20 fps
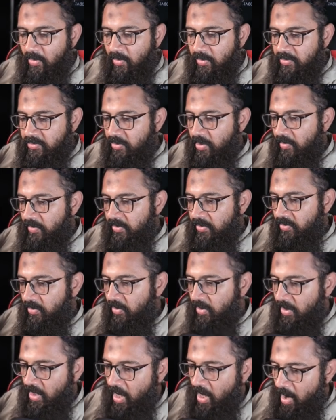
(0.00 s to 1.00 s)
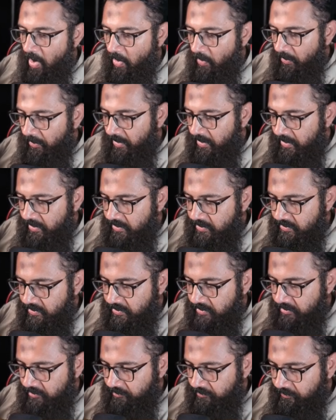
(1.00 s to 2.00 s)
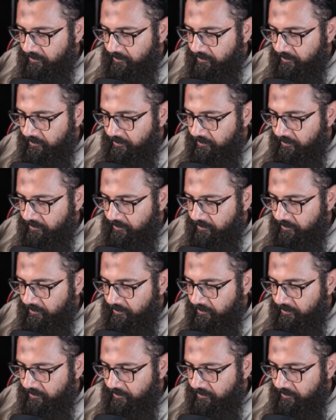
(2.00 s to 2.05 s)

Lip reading: Okay, solve this. Okay, now it's